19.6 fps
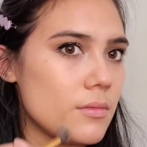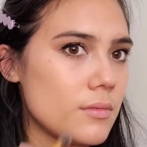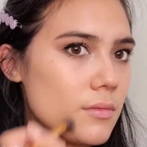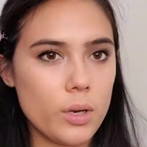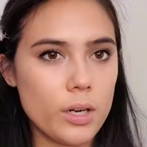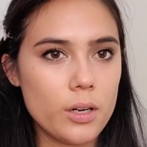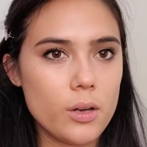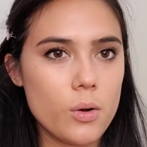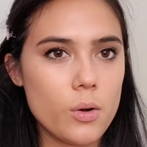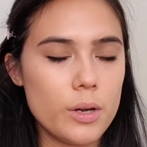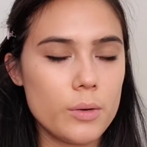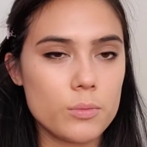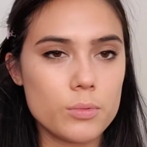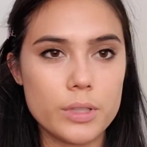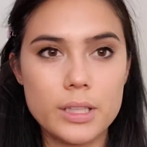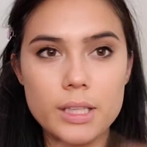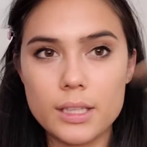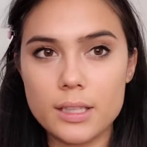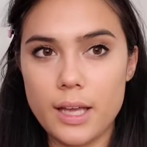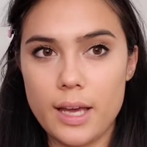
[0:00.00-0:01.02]
You want to go in
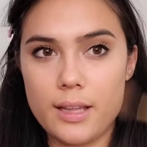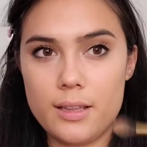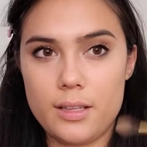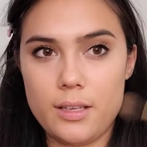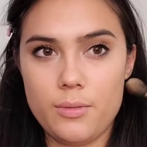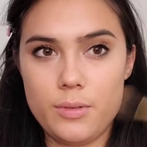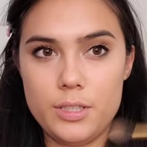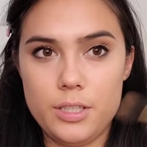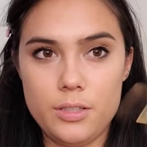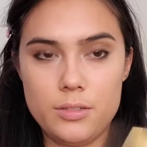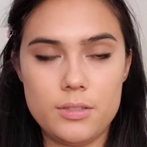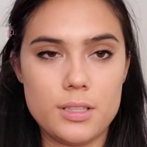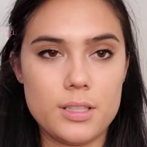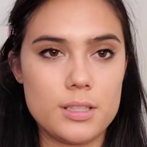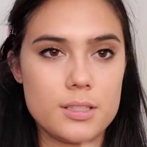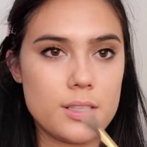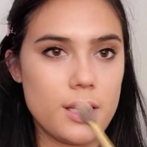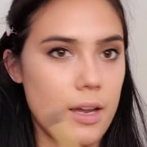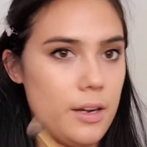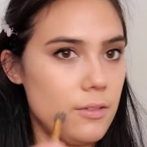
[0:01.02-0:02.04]
really lightly when you do
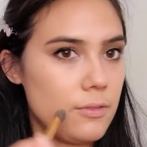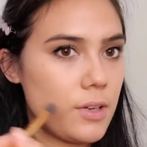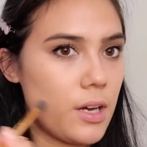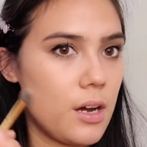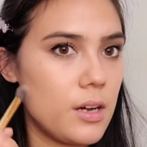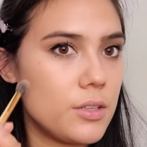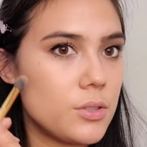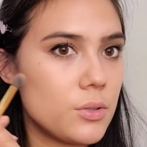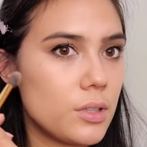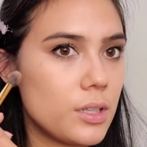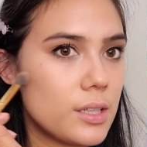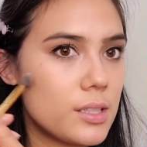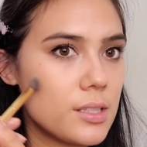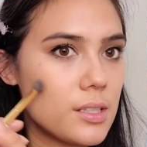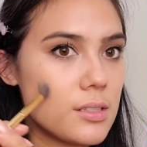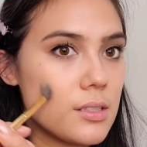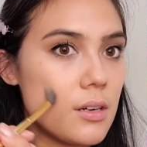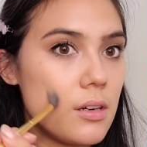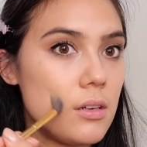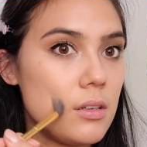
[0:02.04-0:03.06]
this kind of contour because
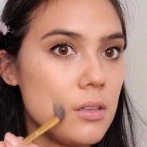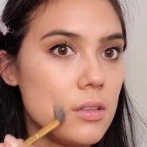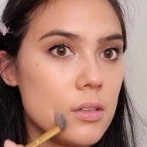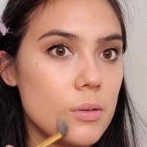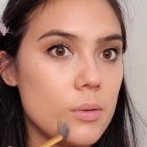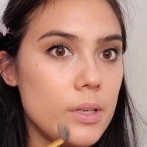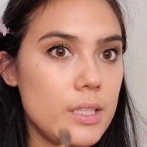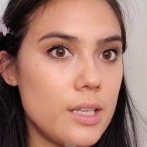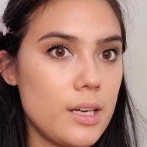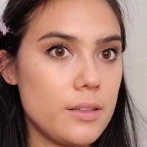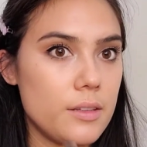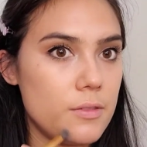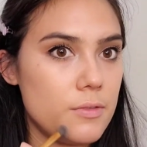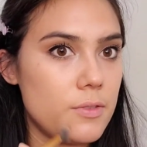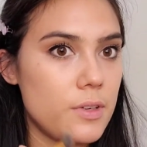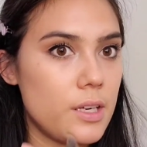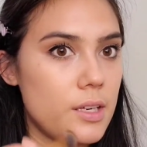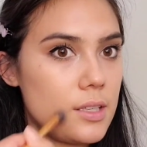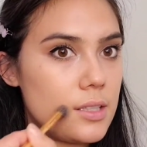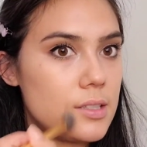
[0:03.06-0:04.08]
it's all the way down the
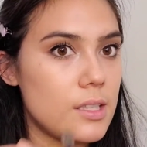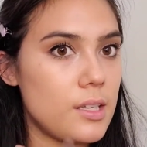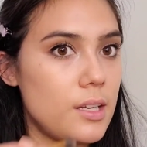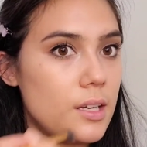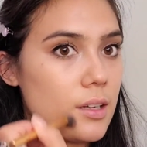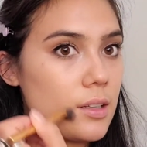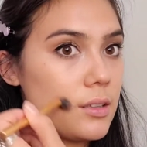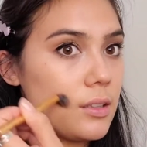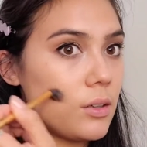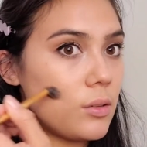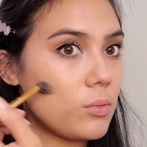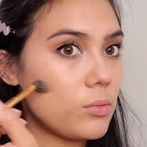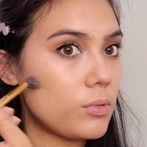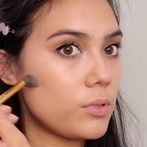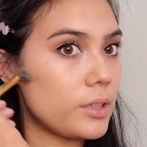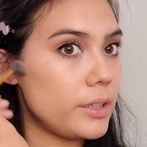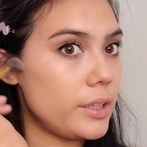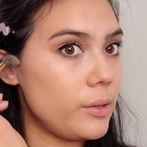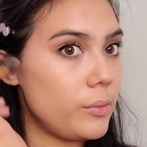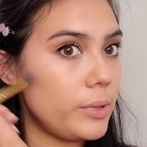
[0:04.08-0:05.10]
face and it can look
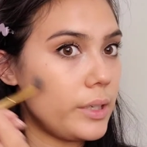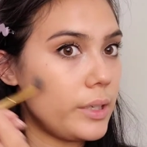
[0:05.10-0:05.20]
really